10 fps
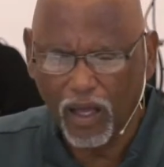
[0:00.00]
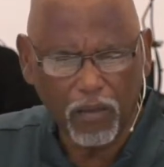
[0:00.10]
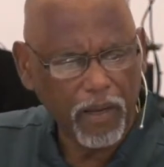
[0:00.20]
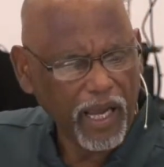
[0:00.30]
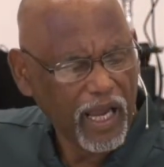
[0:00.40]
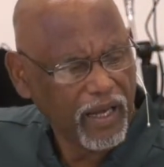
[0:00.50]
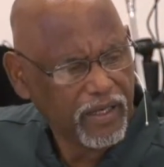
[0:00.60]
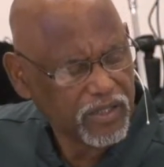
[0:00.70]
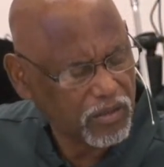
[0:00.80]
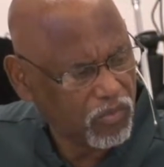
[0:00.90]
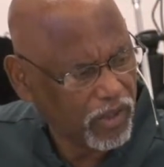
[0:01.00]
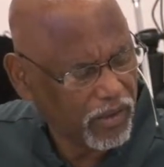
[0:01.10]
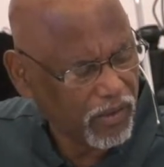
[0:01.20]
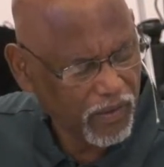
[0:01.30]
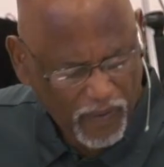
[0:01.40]
I'm headed
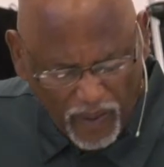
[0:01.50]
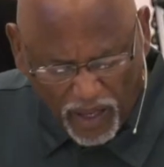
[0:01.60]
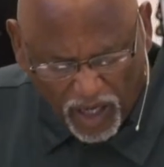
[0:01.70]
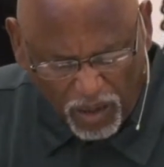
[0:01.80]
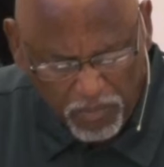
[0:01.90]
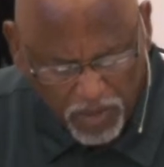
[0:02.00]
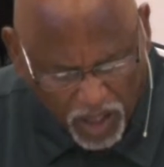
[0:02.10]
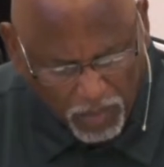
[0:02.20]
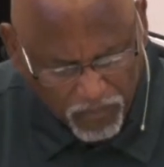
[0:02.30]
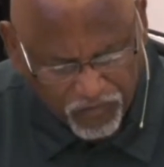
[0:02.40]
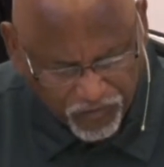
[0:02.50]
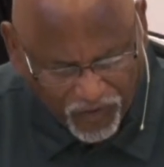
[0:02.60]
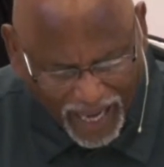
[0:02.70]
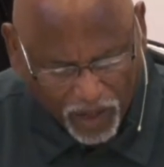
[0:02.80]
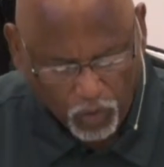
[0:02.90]
somewhere. Come, come
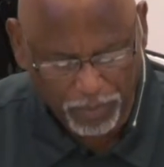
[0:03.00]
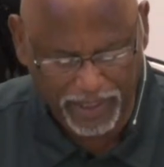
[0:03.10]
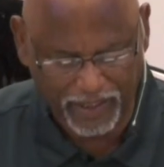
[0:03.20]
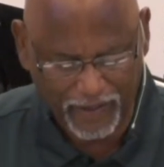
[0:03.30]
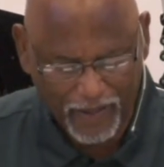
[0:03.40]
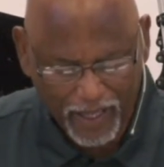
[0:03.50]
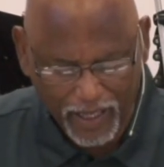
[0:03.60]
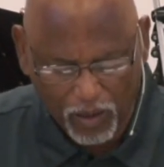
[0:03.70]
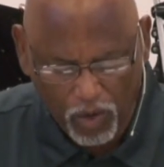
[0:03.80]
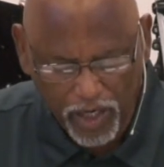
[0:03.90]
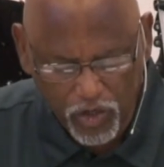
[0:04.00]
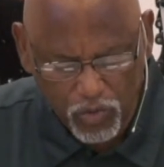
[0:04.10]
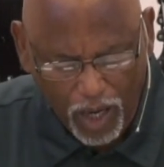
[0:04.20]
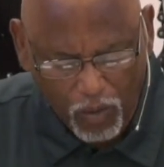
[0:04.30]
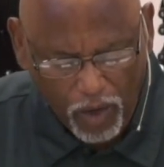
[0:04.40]
follow me. And I want
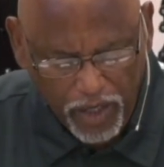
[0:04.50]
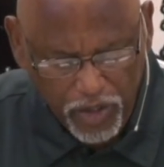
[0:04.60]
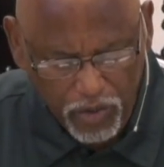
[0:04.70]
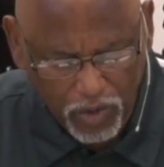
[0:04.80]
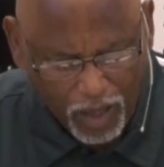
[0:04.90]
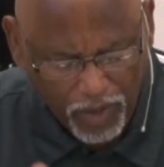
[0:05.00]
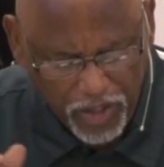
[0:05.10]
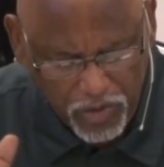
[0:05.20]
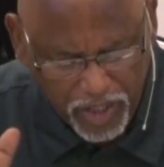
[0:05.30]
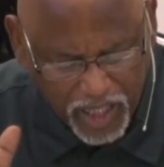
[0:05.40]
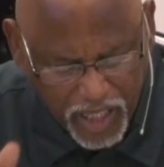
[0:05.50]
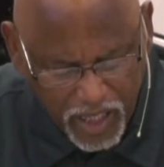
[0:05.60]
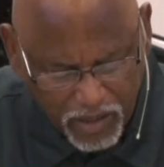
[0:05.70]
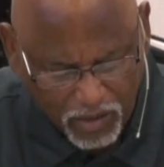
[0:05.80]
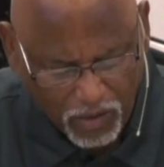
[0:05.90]
you, I want you, I want you to
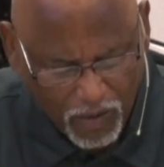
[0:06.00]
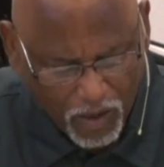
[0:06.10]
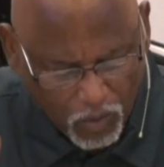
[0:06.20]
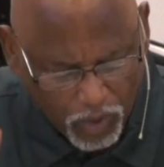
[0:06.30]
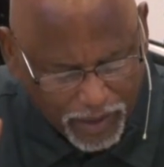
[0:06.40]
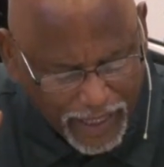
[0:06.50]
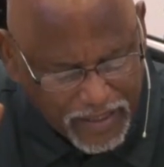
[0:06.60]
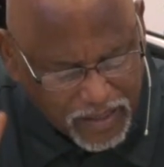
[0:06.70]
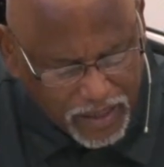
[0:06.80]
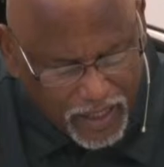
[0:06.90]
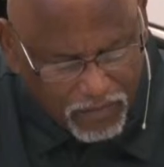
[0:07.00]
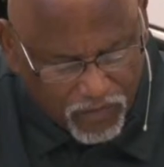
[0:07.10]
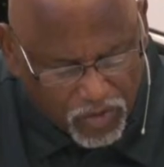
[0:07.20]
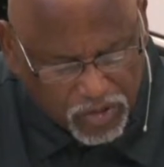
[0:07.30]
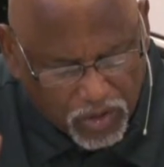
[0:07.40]
hear what they said
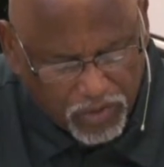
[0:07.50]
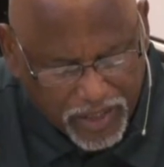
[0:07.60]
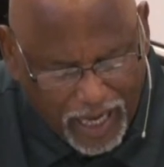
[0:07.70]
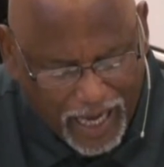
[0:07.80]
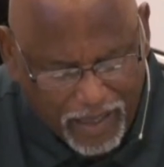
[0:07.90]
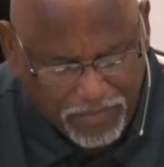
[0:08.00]
in verse thirty-nine.